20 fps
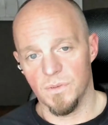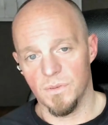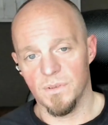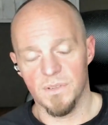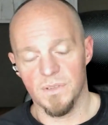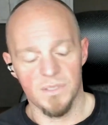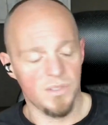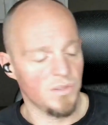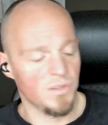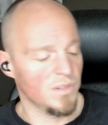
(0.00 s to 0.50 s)

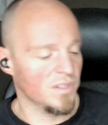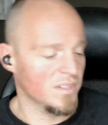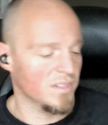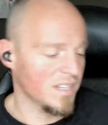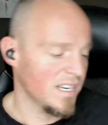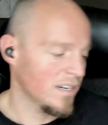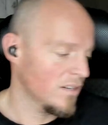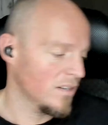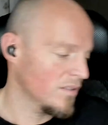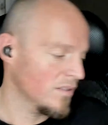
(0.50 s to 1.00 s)
you'll
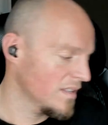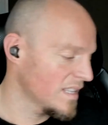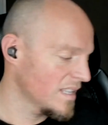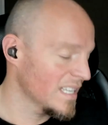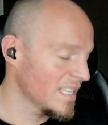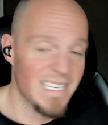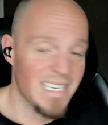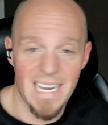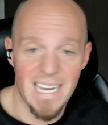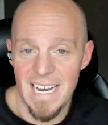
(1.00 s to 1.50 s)
hear the
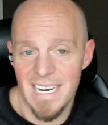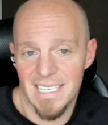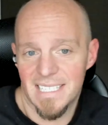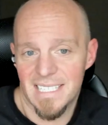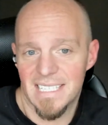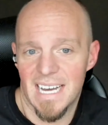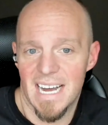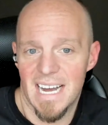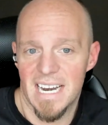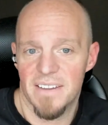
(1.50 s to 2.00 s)
data
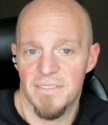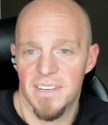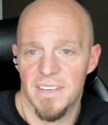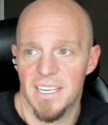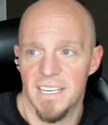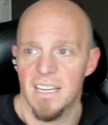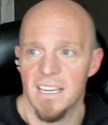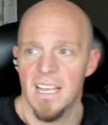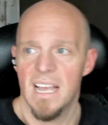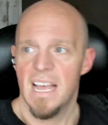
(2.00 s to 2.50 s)
side of
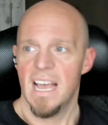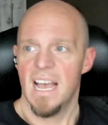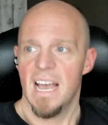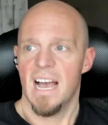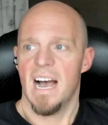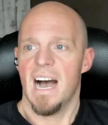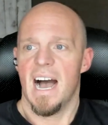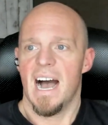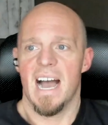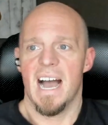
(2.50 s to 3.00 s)
it,
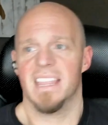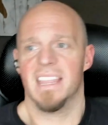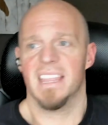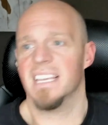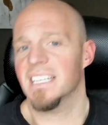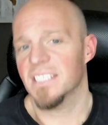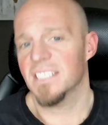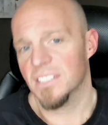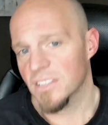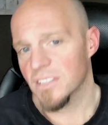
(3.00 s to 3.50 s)
I think
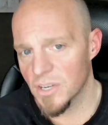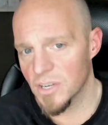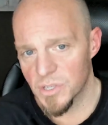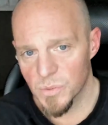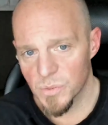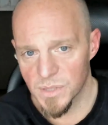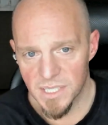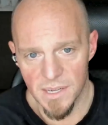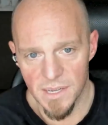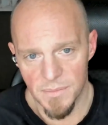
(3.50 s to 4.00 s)
starts
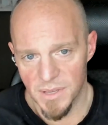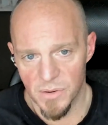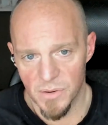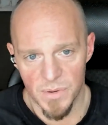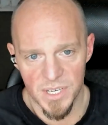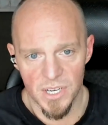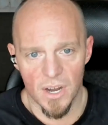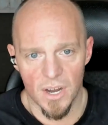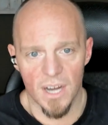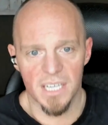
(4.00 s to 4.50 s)
with something we
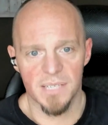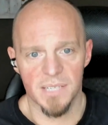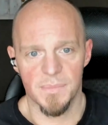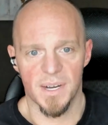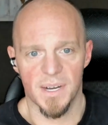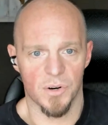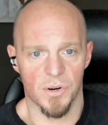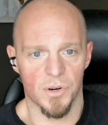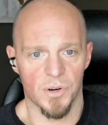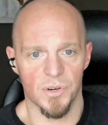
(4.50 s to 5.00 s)
talked
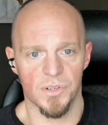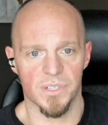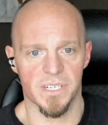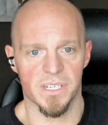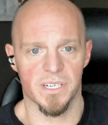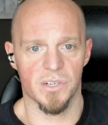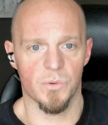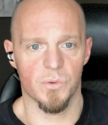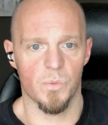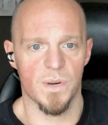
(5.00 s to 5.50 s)
about
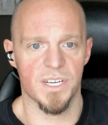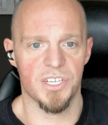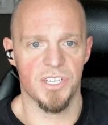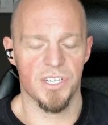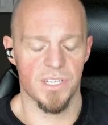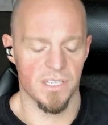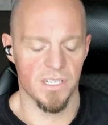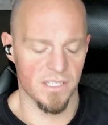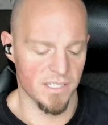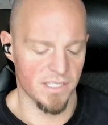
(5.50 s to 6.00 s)
earlier, which
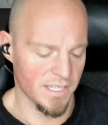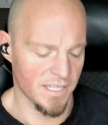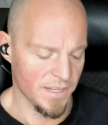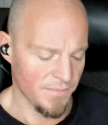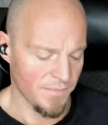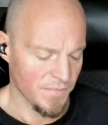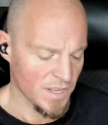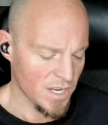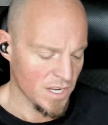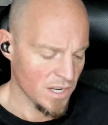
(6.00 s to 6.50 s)
is
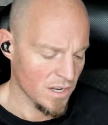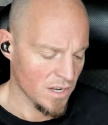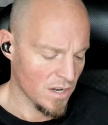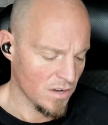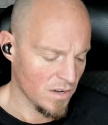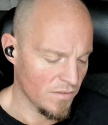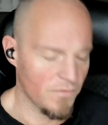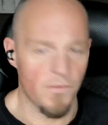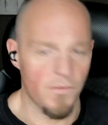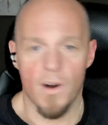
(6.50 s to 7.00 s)

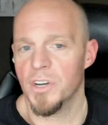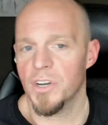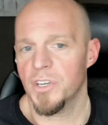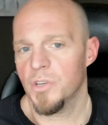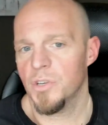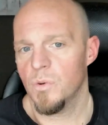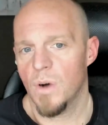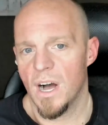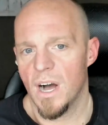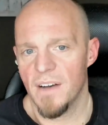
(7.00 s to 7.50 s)
far
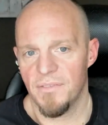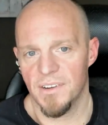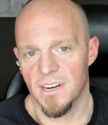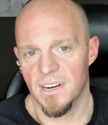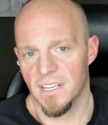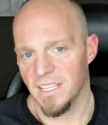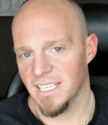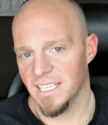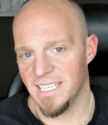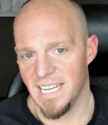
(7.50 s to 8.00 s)
too often
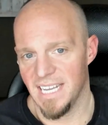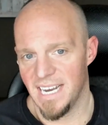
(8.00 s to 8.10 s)
on the data